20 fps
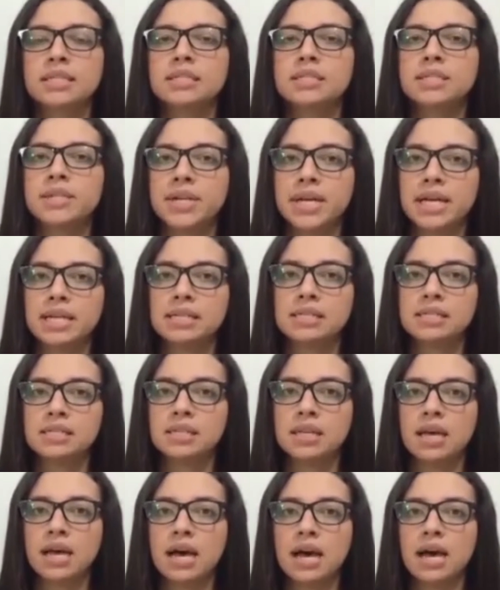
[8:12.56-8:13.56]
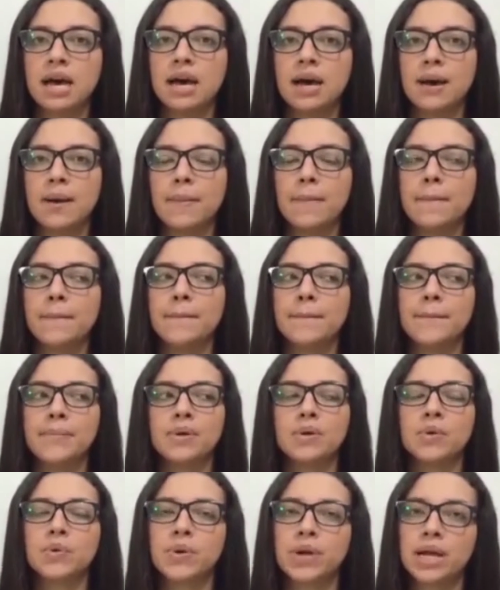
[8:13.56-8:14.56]
dress a
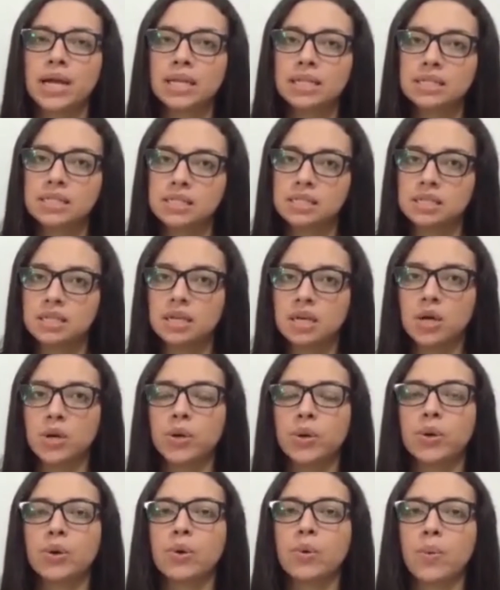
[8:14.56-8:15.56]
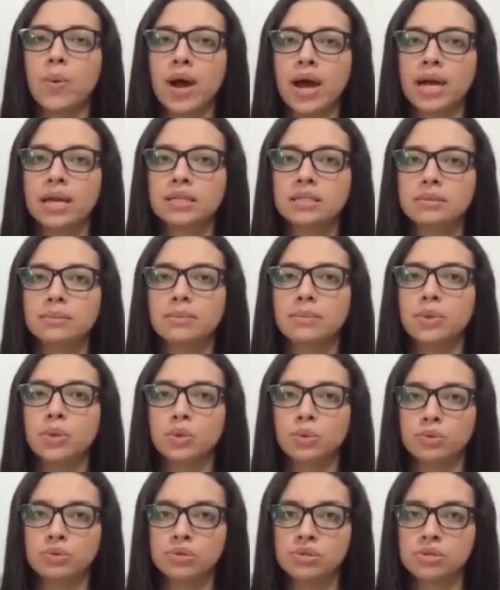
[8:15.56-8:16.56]
red or white
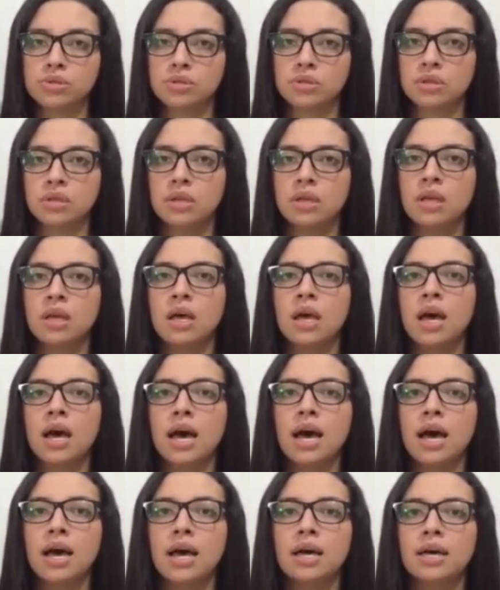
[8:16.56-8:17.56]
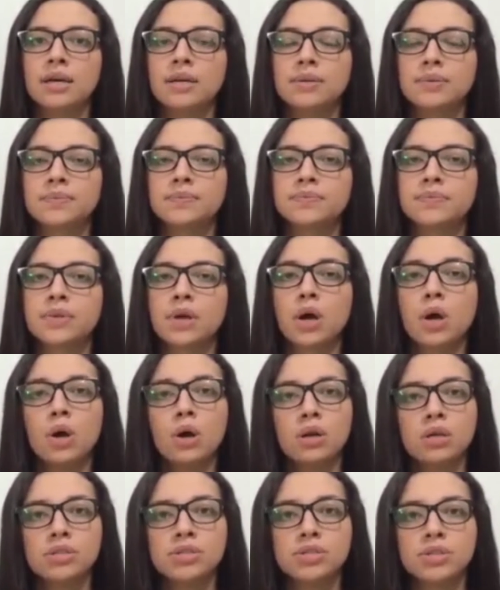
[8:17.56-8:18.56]
blouse,
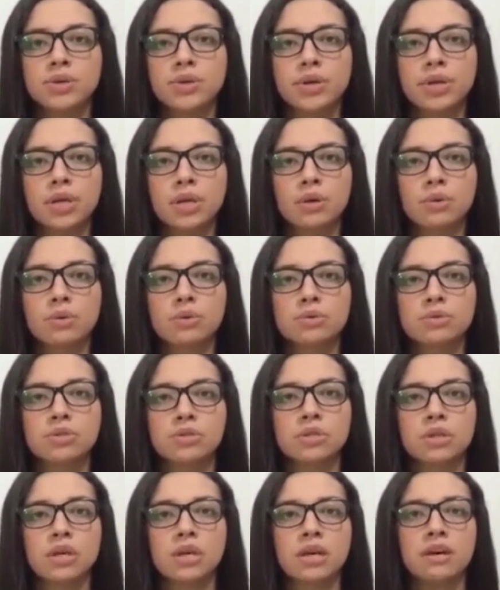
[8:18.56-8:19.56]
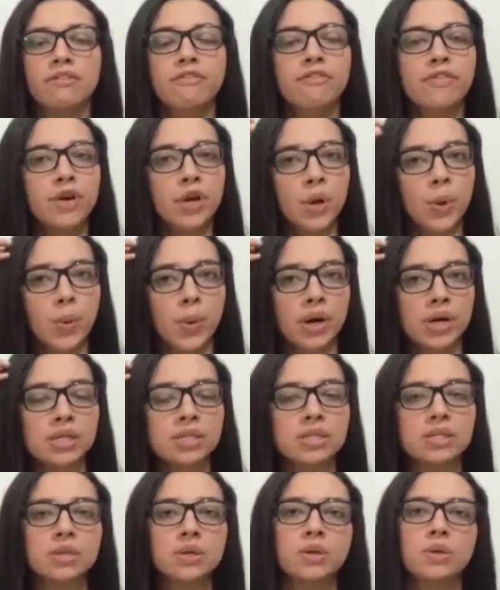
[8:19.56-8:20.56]
also use
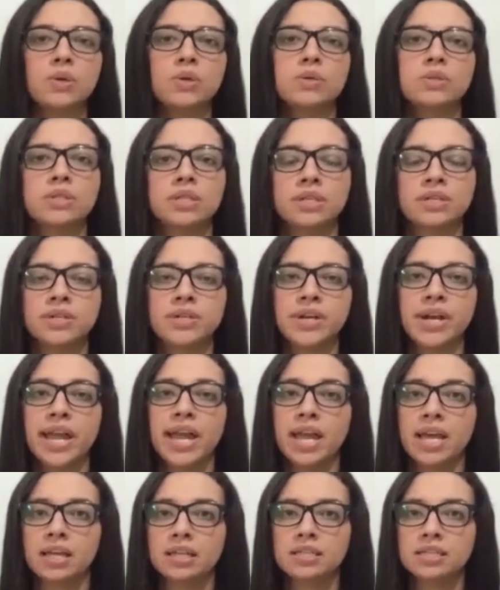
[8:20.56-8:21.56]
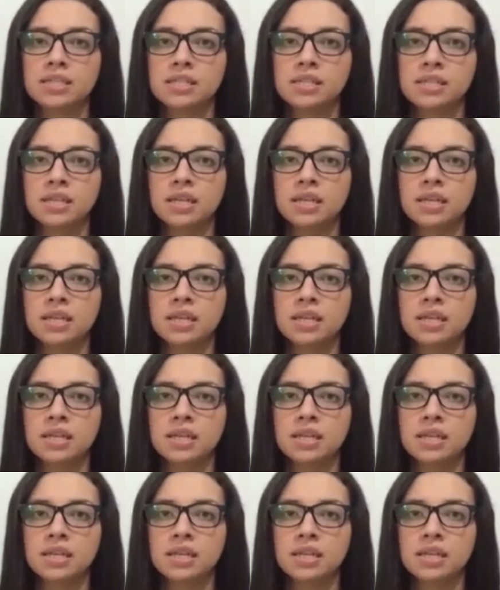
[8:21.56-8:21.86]
flowers on her head